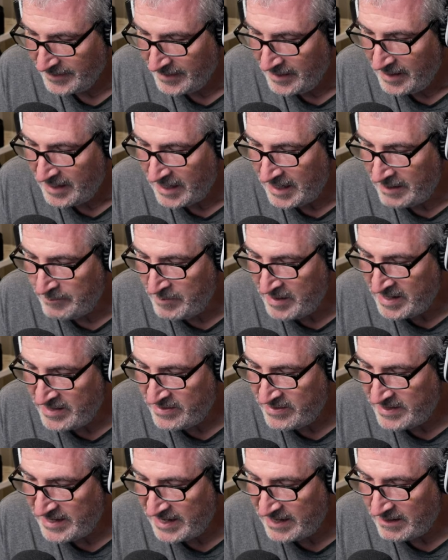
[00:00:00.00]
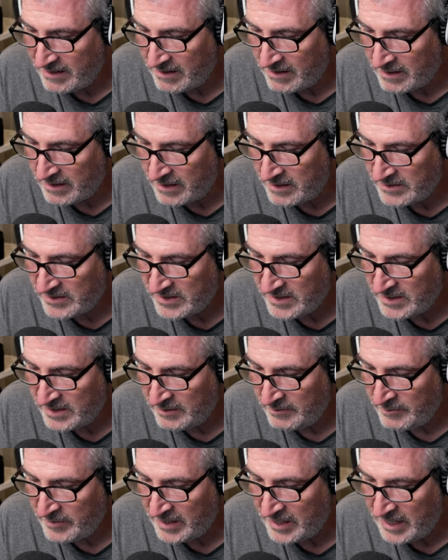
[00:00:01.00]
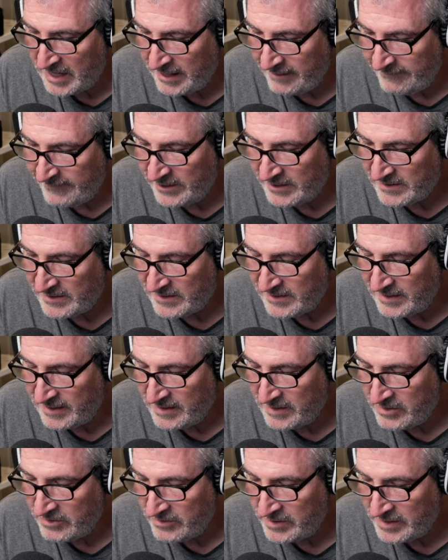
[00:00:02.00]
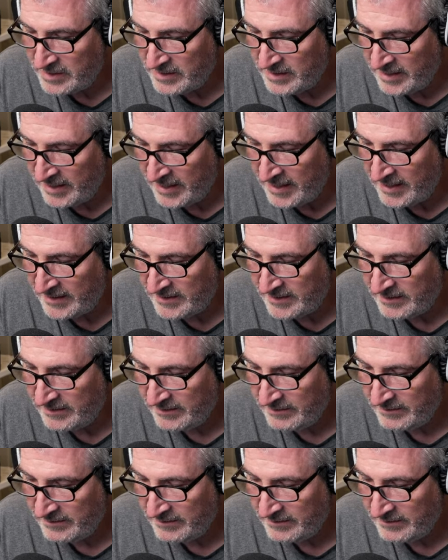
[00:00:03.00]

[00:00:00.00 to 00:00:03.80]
I mean, there are some ovens that you can get